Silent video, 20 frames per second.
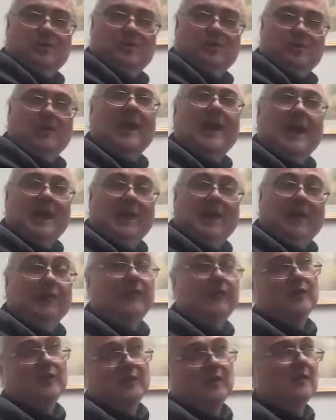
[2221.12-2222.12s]
you could have
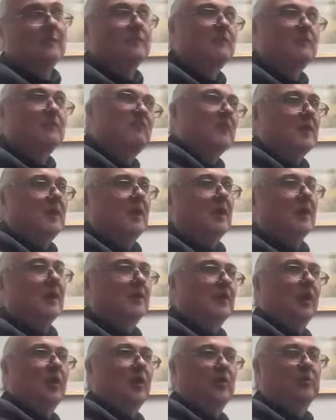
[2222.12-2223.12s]
a
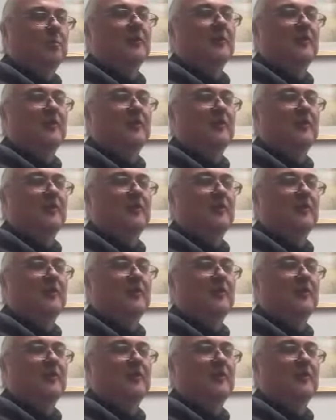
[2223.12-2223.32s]
close